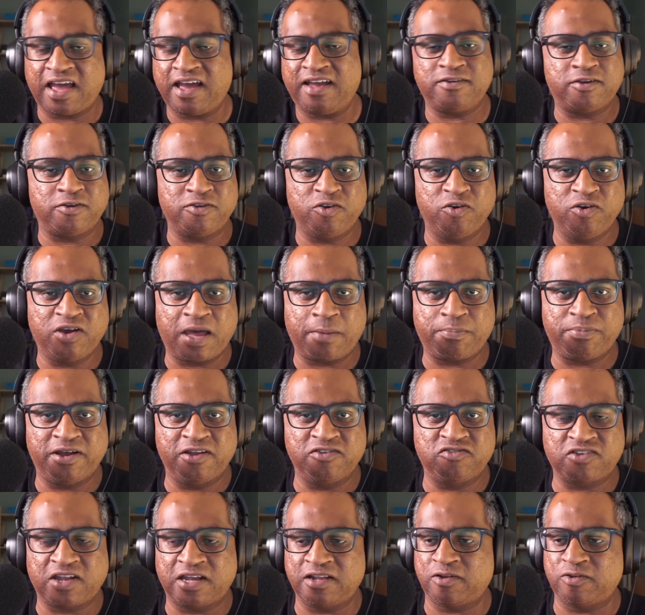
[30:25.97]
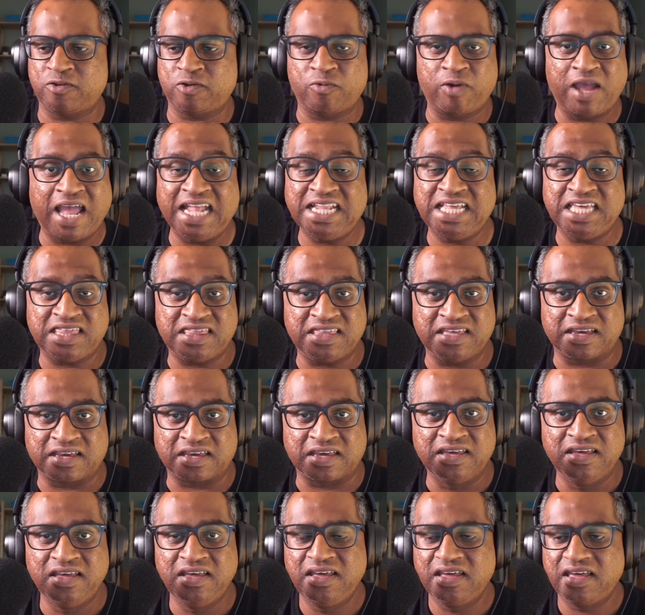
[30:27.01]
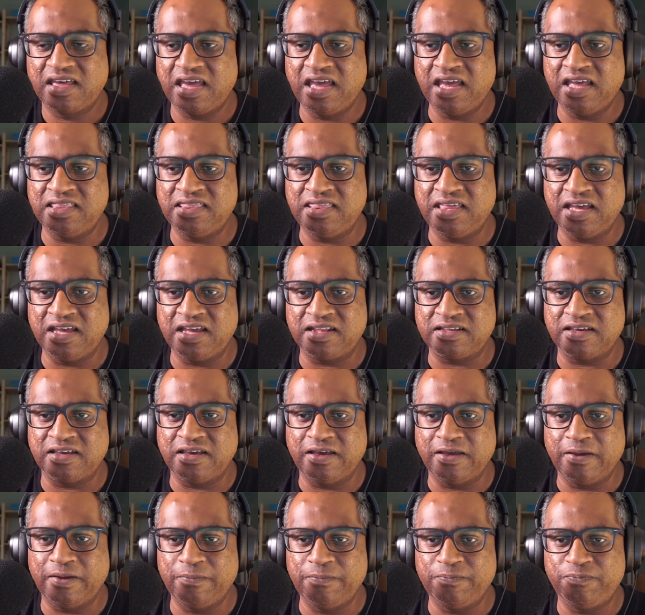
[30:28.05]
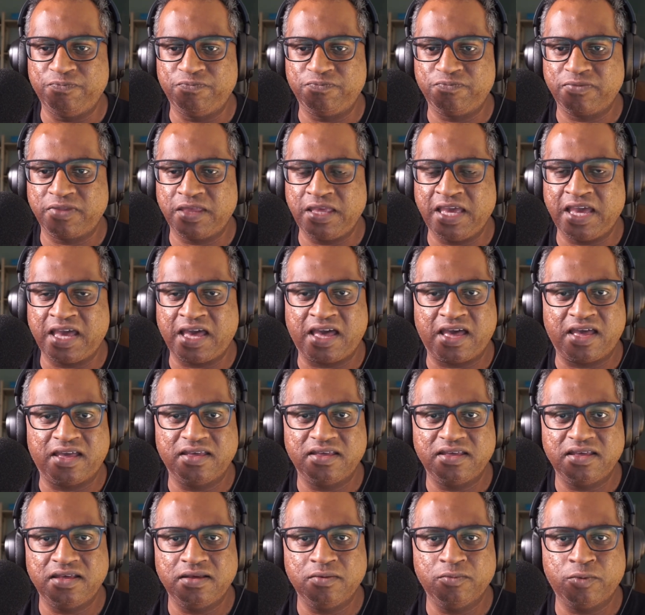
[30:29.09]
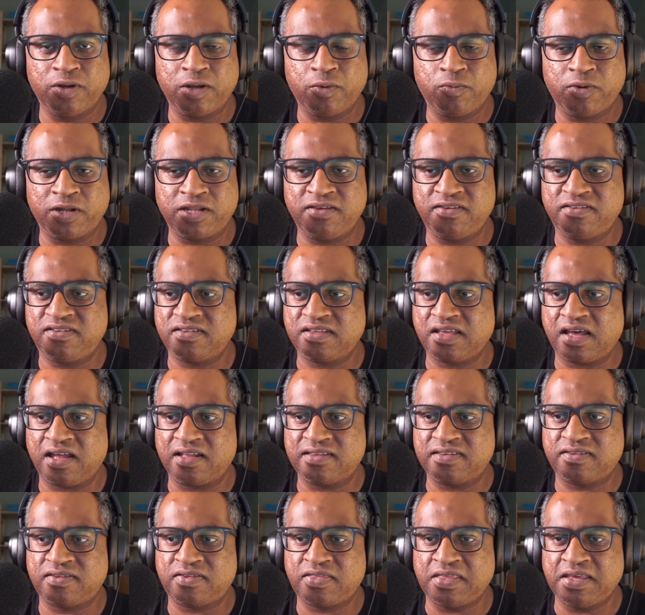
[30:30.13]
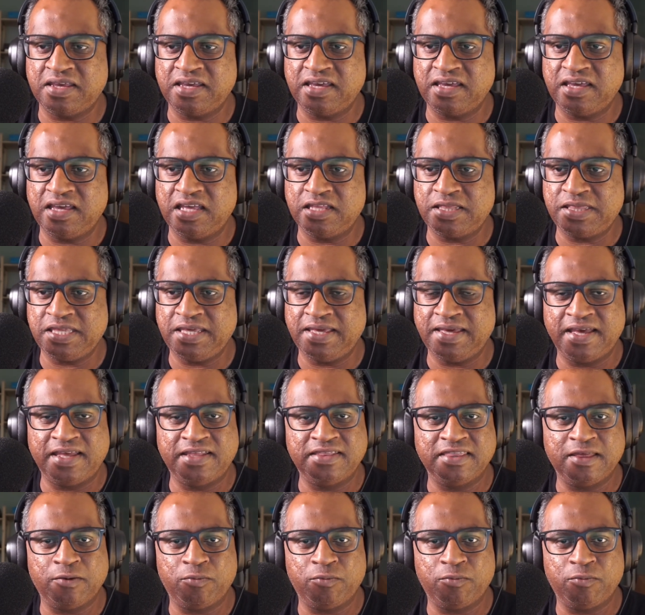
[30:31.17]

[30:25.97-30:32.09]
hit. I don't know who got punched. I don't know anything. And then what is Scott's thing at the